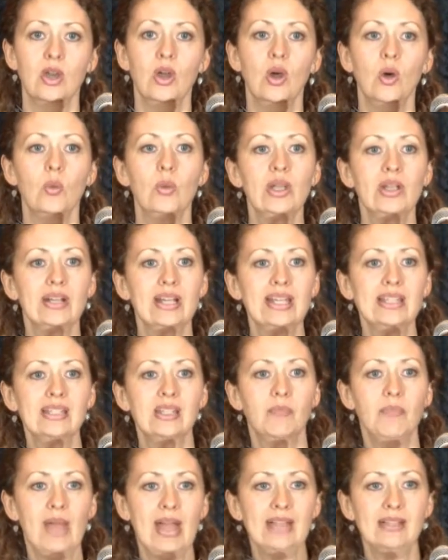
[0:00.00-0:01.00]
We are
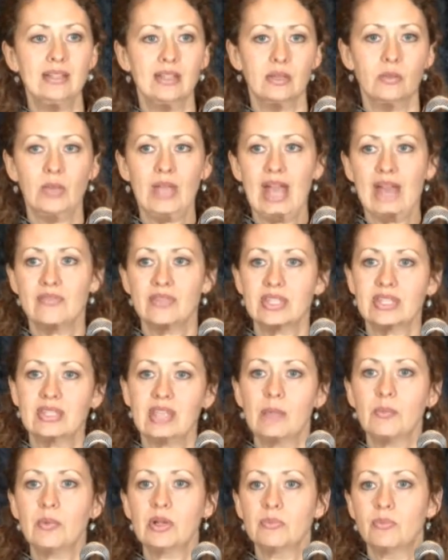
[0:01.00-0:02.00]
independent. We have a
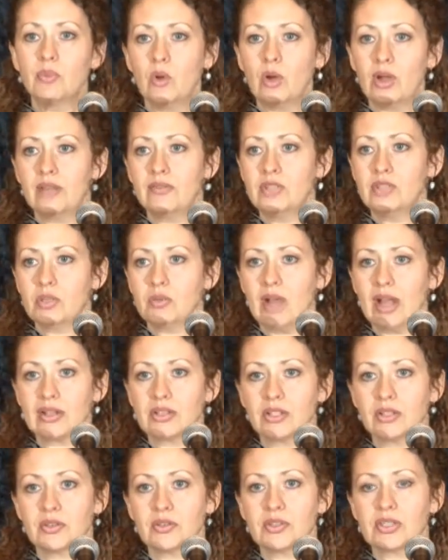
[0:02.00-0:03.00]
separate board of
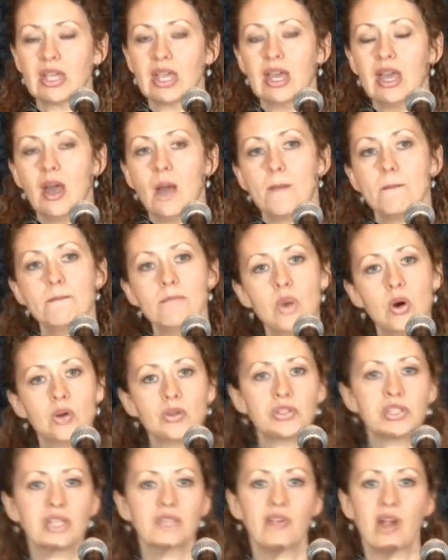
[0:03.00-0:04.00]
directors.
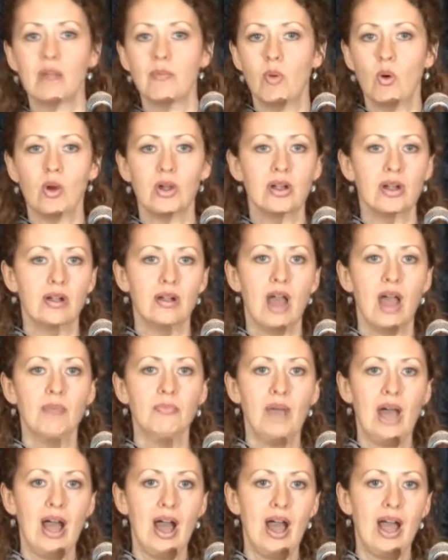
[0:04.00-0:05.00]
Most of our board are not
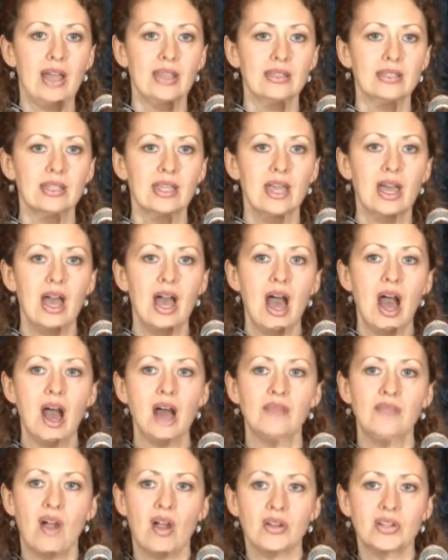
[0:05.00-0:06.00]
Baha'is.
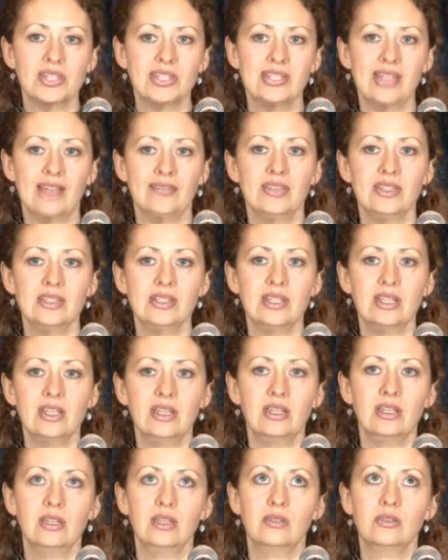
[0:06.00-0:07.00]
Of our
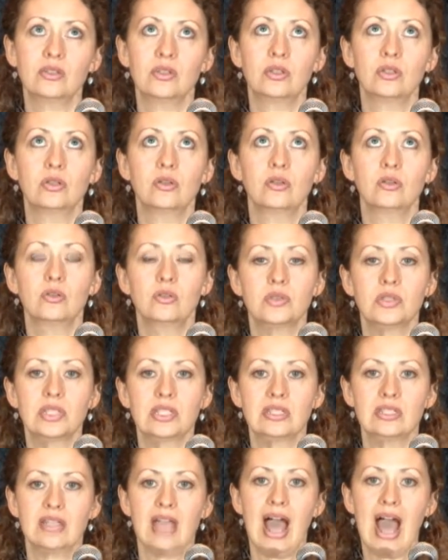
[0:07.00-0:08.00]
72
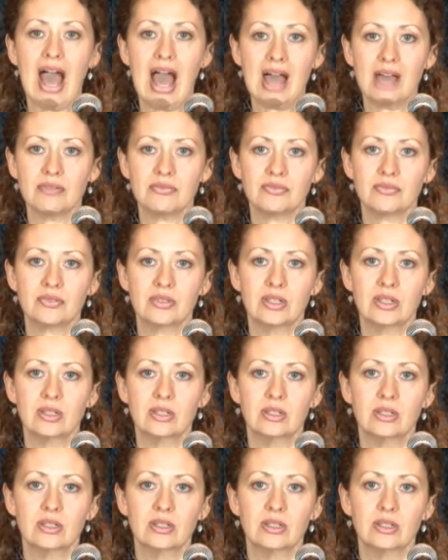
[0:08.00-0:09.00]
staff,
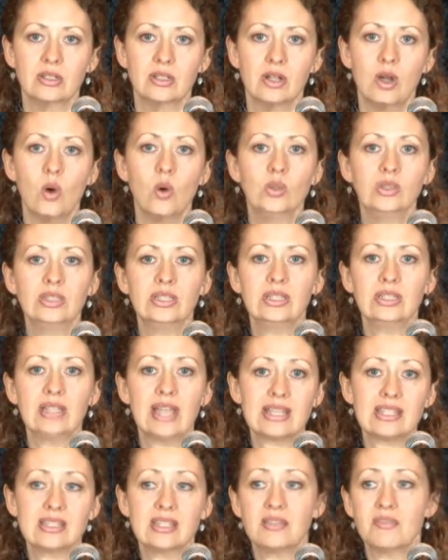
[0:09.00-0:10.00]

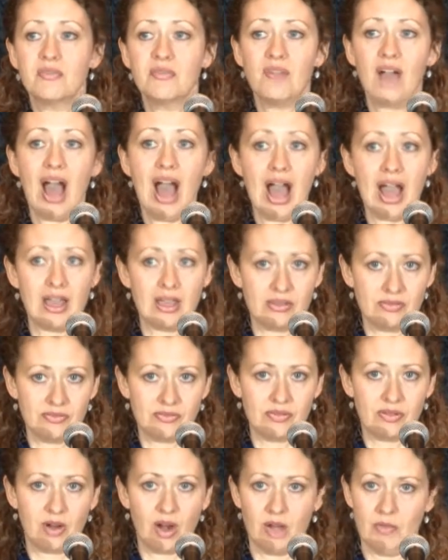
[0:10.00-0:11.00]
less than
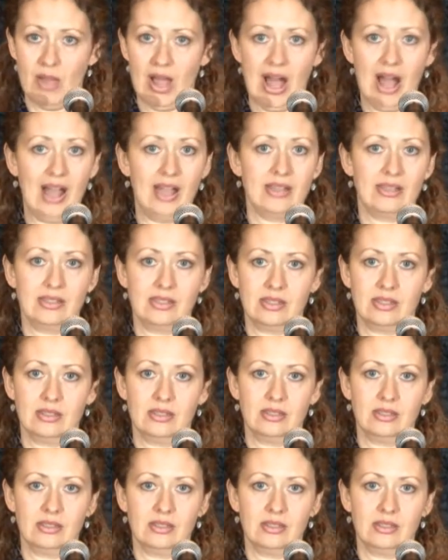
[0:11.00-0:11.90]
five are Baha'is.